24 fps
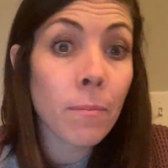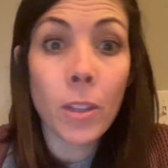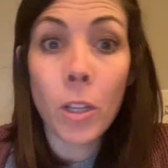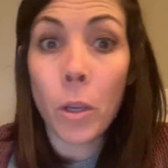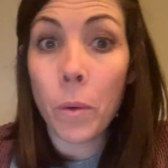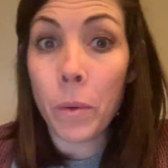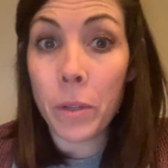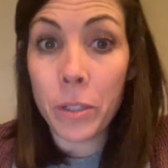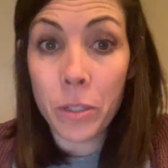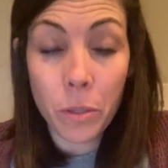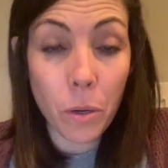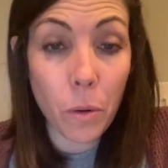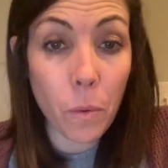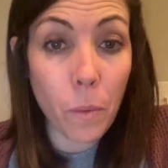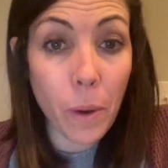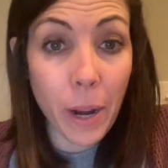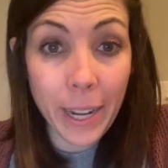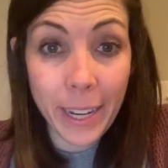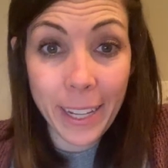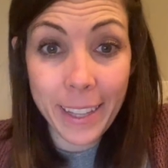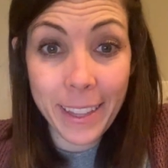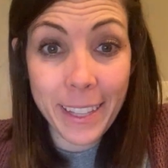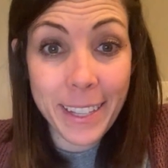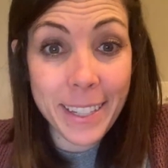Going to a
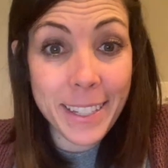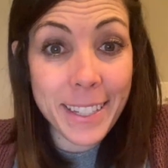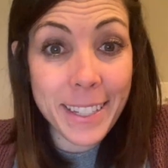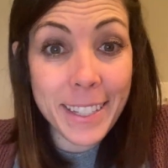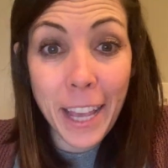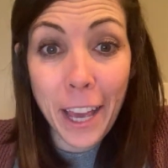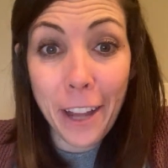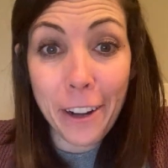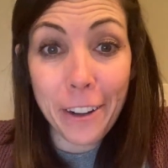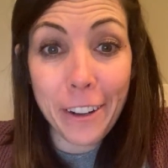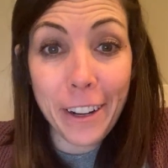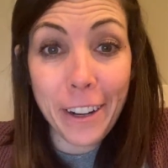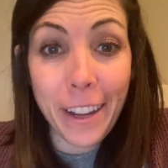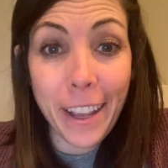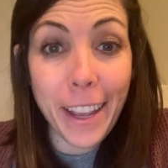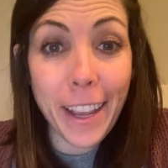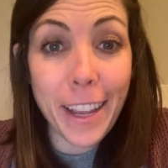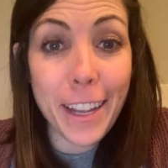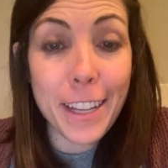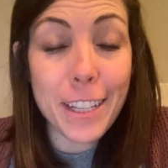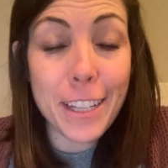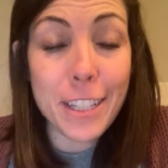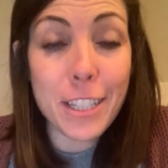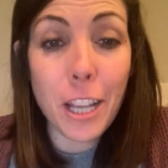wedding this
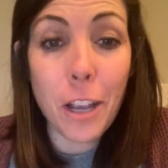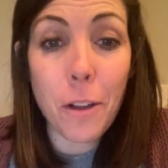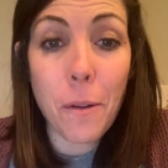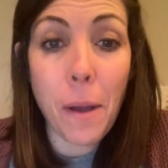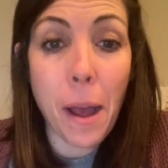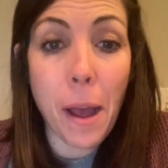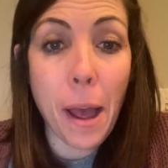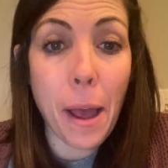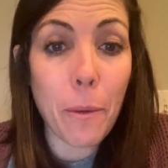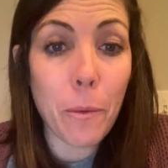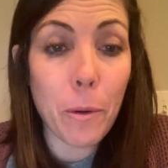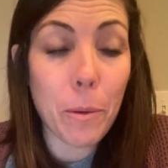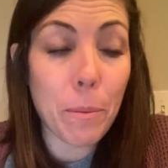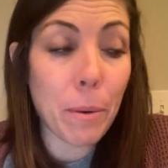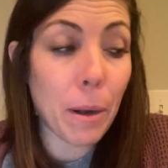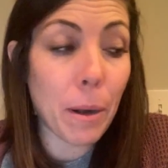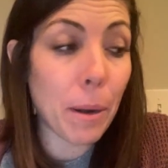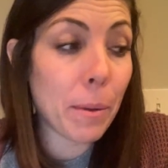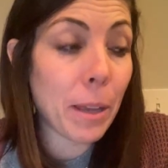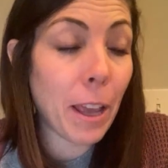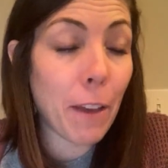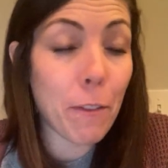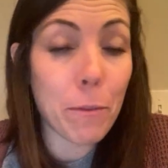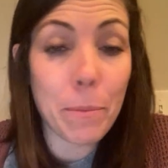Saturday, so I will
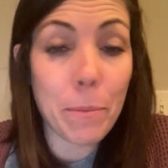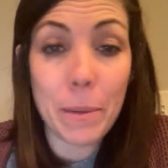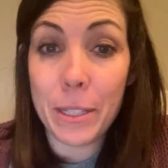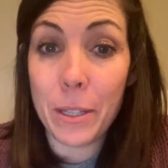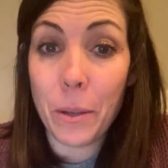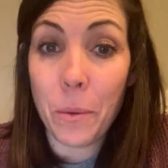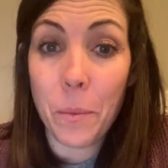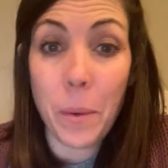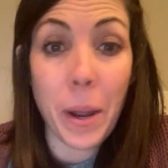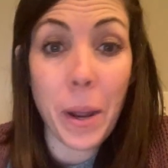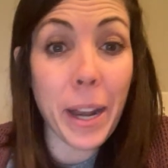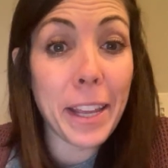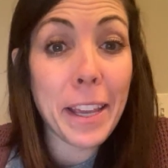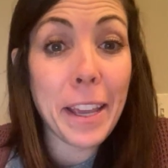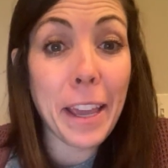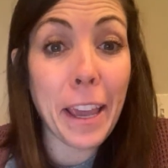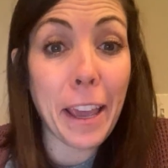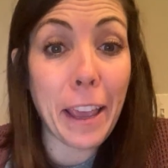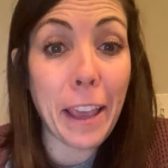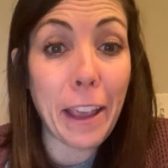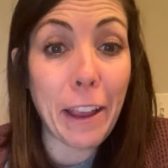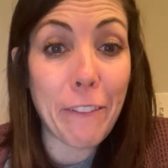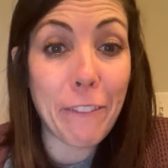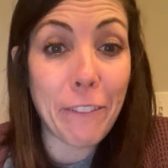probably have a piece of wedding
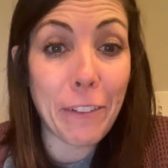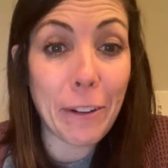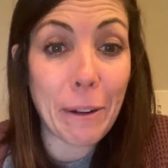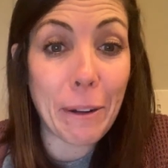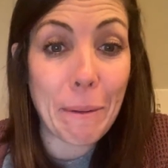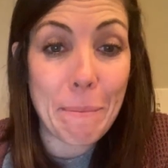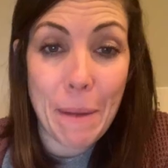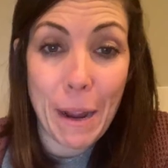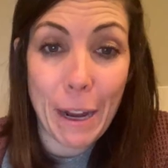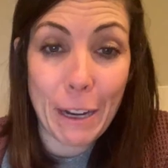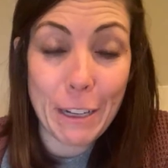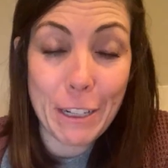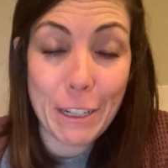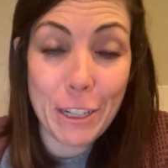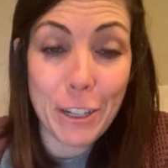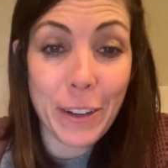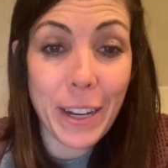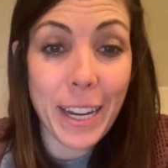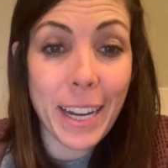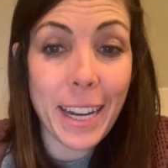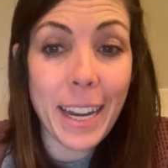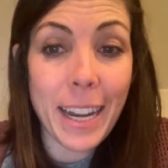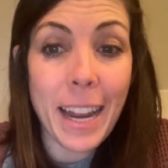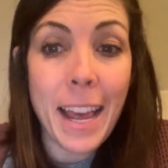cake for my
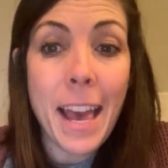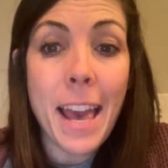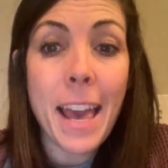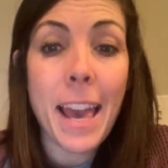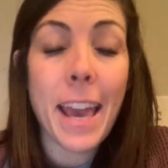treat.